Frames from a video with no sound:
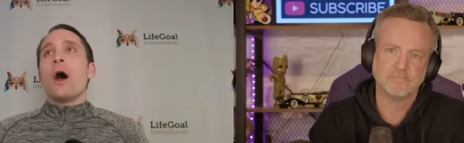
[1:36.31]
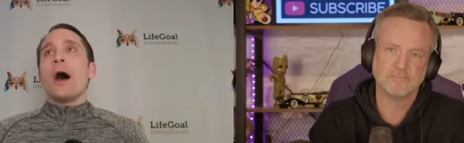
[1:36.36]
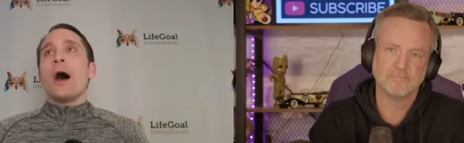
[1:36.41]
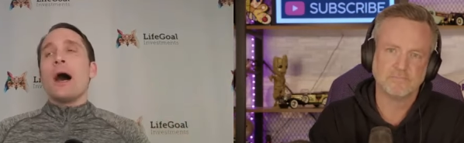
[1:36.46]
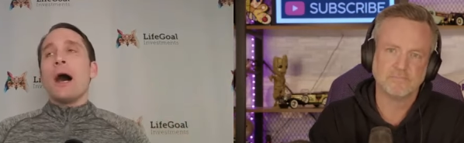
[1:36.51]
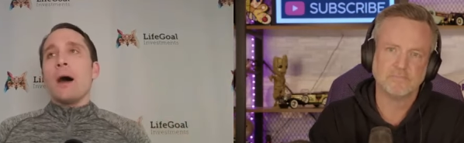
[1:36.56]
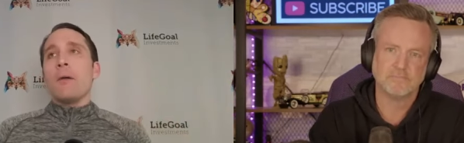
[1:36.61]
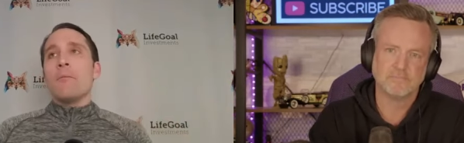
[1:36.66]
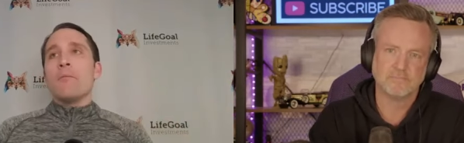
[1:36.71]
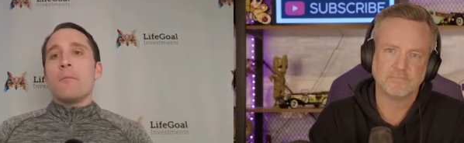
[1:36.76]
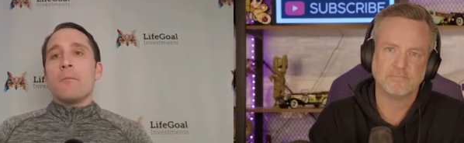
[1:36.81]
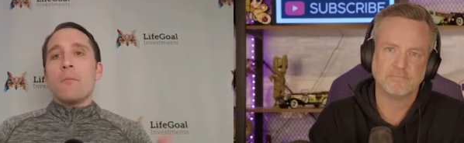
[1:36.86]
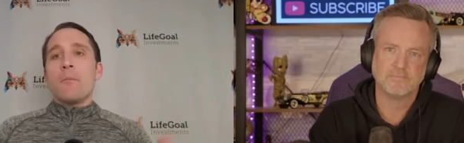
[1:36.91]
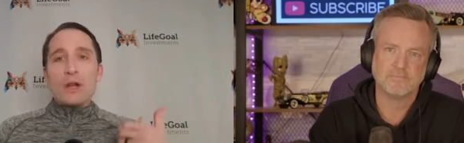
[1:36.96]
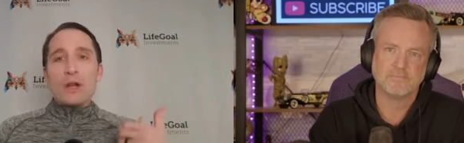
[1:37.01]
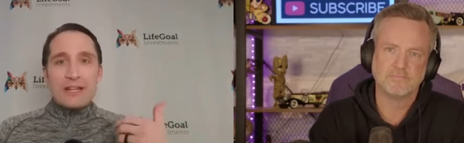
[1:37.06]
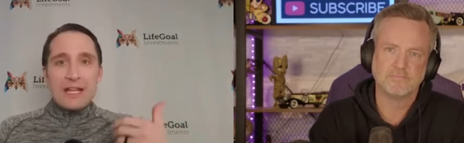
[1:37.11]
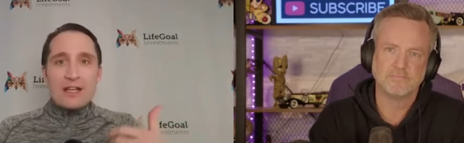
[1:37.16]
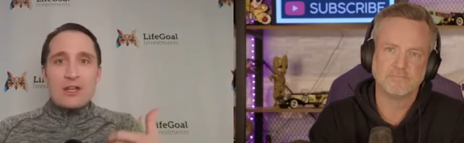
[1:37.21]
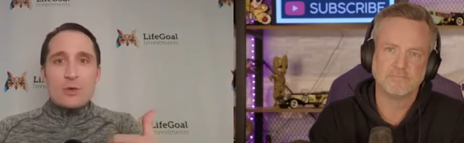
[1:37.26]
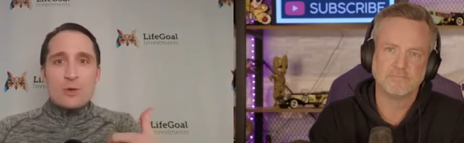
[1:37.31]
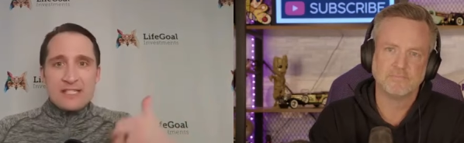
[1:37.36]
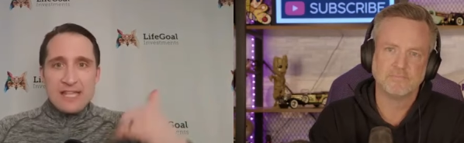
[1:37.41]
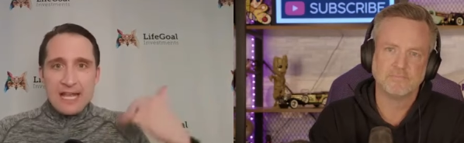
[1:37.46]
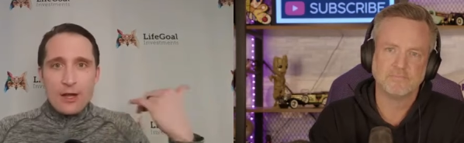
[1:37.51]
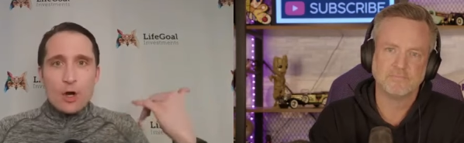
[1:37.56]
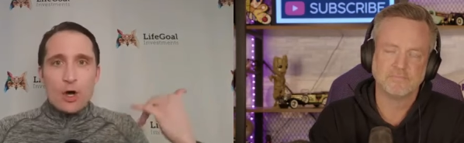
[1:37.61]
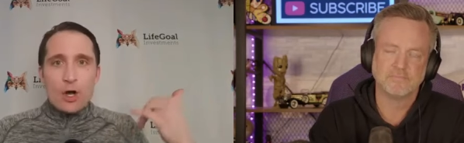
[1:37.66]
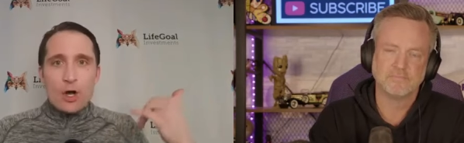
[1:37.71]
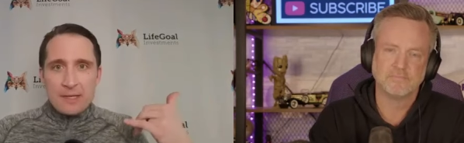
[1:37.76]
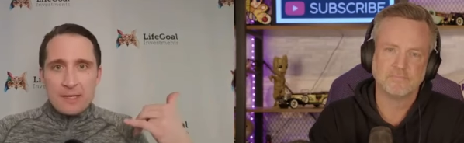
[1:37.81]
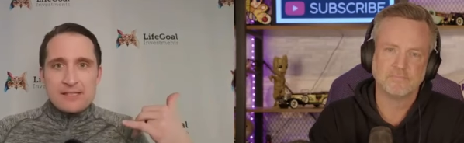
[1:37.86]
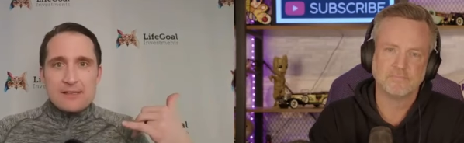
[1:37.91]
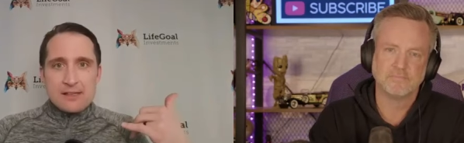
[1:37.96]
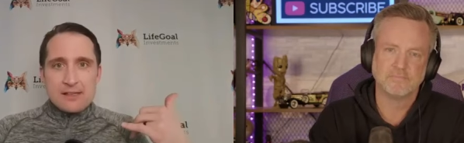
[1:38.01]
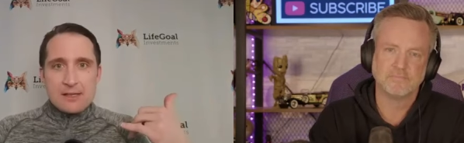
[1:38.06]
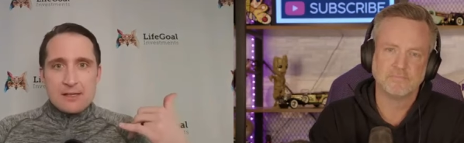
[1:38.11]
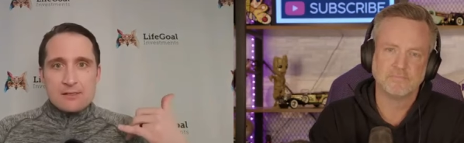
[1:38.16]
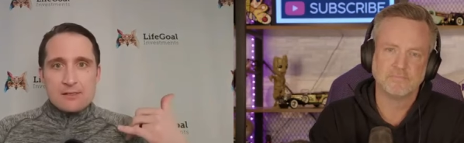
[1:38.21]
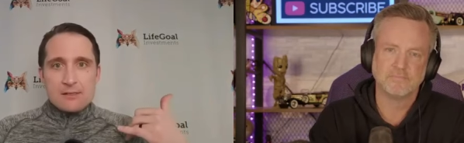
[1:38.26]
Speaker 1: Um, what they do is they call
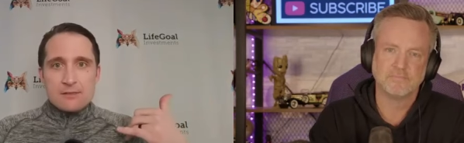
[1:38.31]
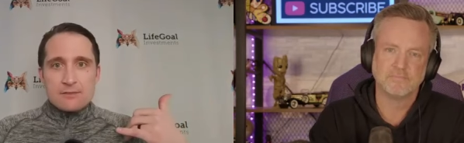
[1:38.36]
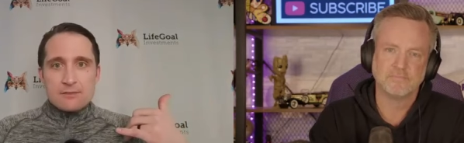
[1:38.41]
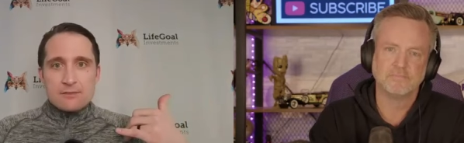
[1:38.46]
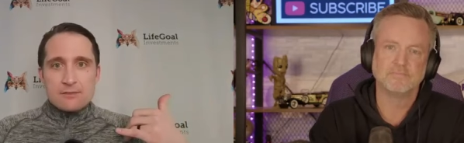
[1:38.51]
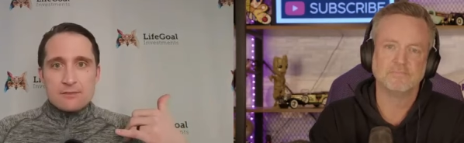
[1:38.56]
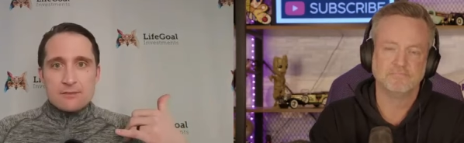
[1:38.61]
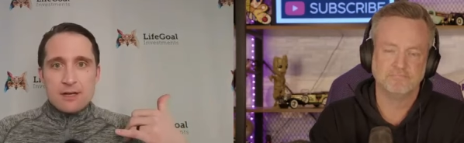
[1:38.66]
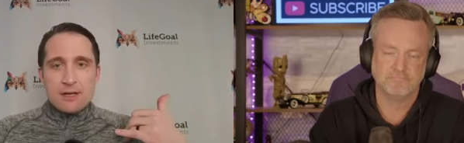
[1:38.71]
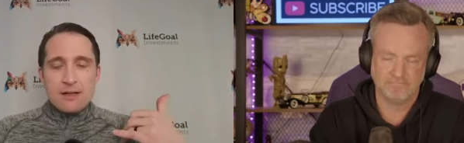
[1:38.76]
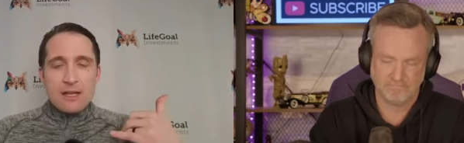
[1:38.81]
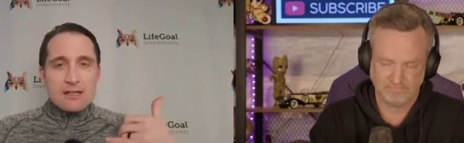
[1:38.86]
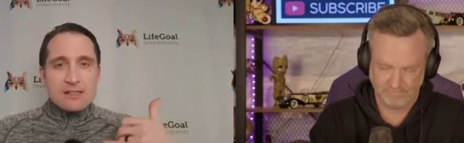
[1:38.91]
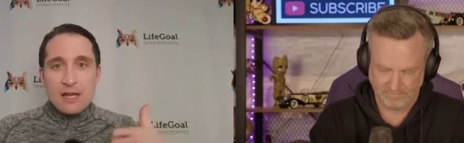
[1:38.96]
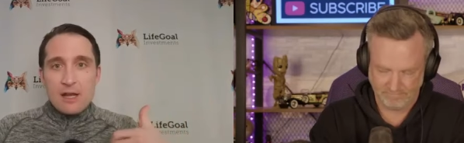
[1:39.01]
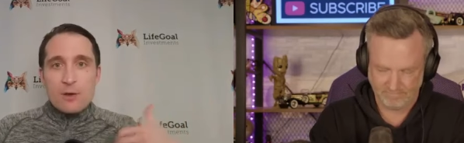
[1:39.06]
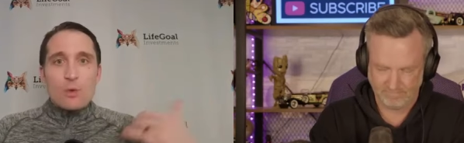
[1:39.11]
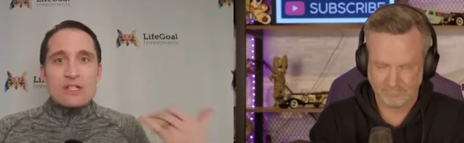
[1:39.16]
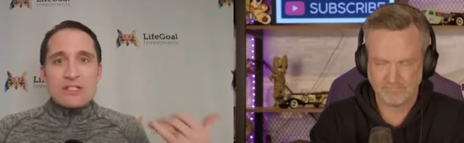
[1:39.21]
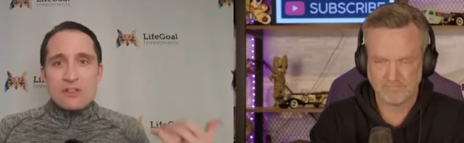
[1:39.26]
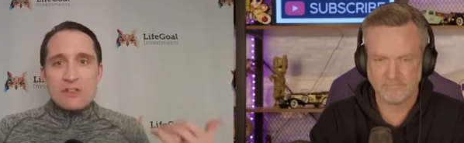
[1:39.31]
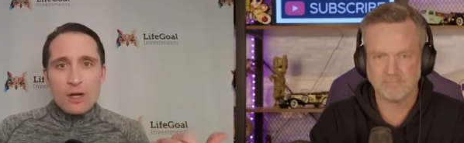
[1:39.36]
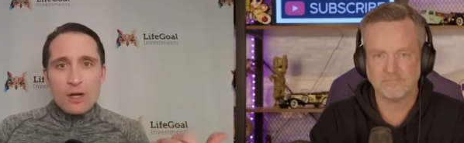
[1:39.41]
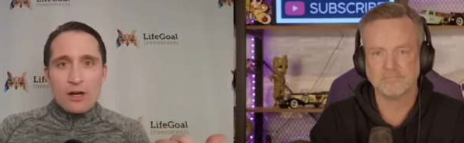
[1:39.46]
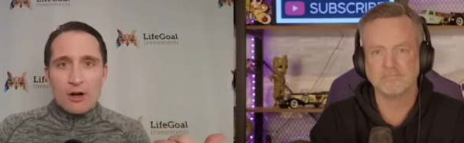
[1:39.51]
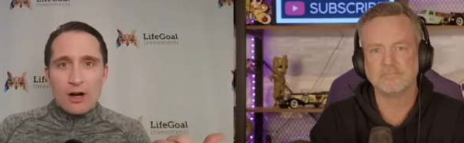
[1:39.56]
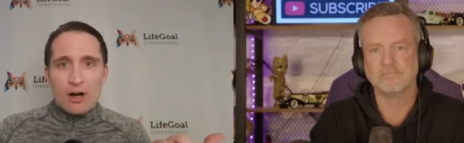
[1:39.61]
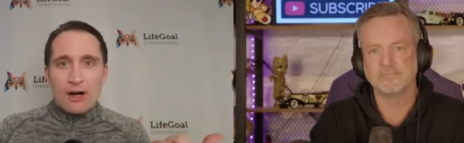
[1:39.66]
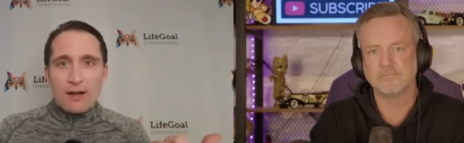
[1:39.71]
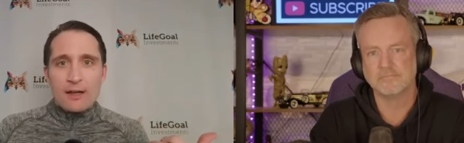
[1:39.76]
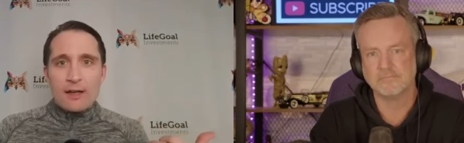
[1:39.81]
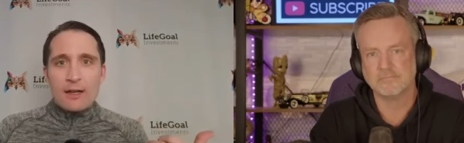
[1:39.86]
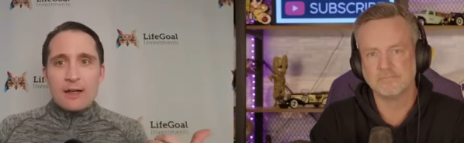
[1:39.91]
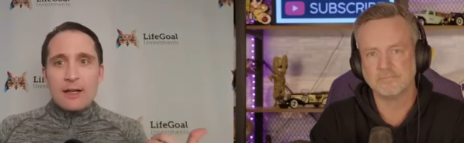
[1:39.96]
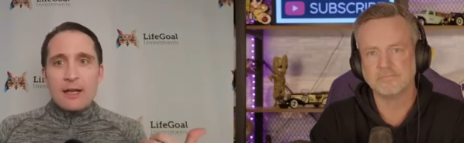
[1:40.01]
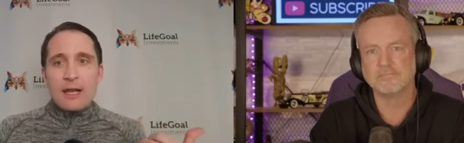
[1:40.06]
businesses and they mm-hmm. say what's going on.